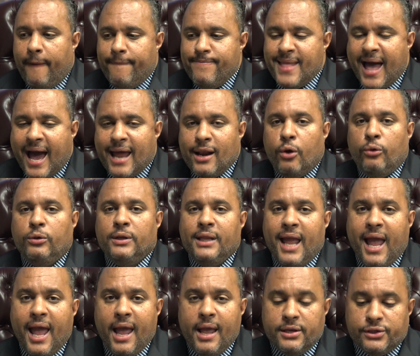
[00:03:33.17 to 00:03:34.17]
not
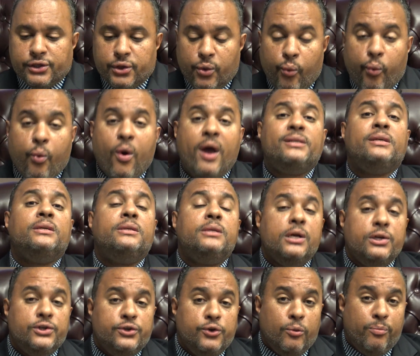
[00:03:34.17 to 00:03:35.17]
only is the
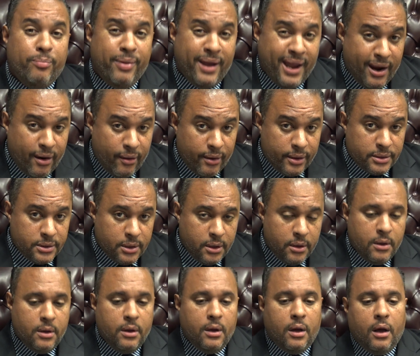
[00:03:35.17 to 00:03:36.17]
residential parent
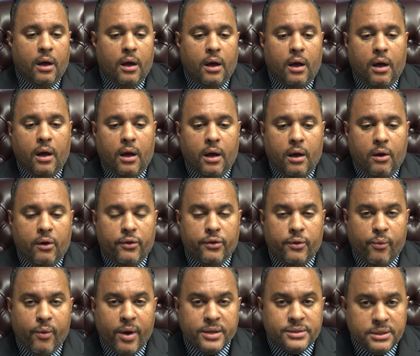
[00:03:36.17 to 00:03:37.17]

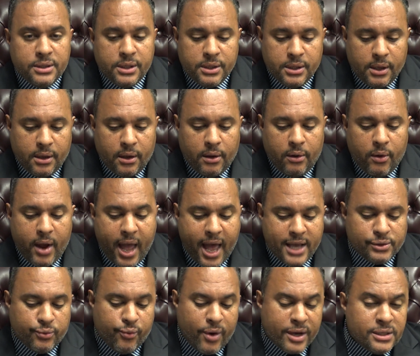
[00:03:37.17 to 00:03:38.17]
or
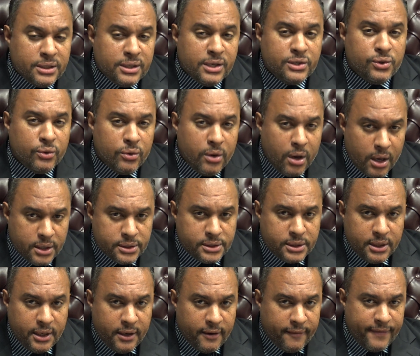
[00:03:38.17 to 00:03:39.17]
has residential
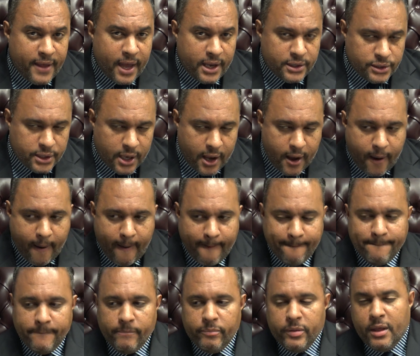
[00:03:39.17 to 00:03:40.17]
custody of that child,
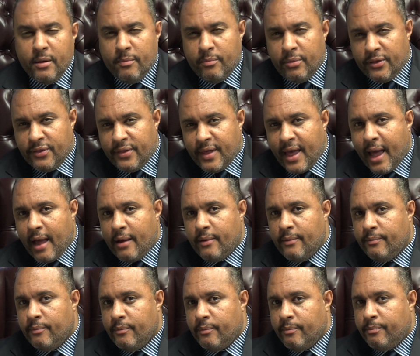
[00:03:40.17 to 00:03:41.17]
but
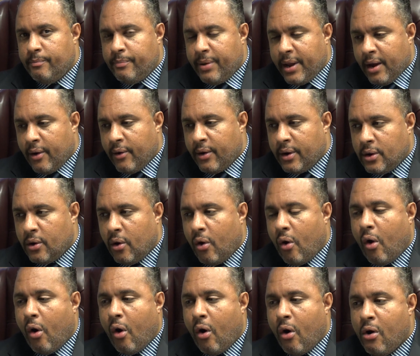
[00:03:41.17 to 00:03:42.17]
that parent
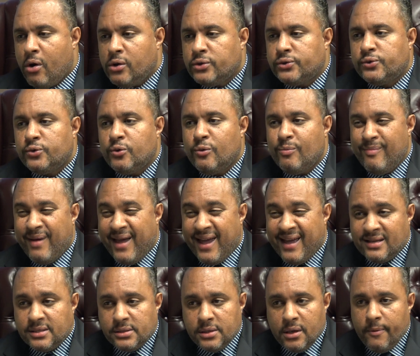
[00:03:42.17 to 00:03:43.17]
also
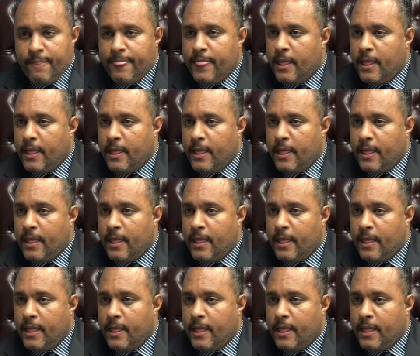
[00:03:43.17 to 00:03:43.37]
makes